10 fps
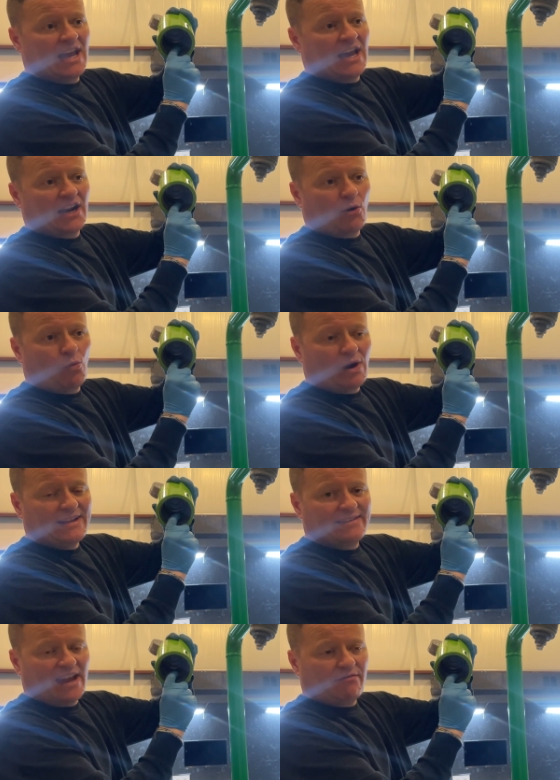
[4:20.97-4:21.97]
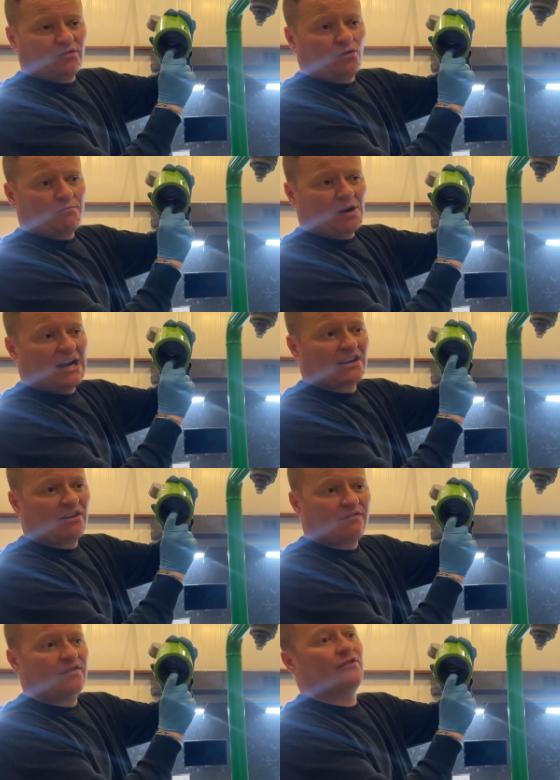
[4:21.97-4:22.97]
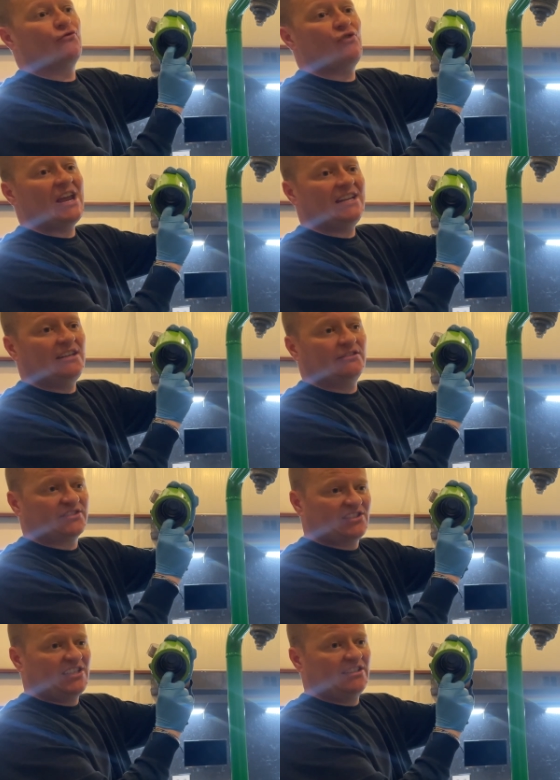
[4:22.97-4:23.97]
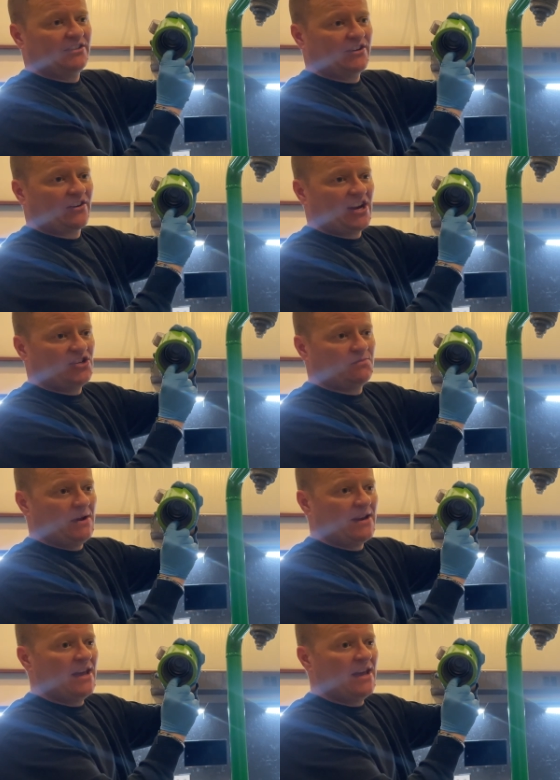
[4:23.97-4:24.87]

and a white Teflon packer for the radial sealing arrangement.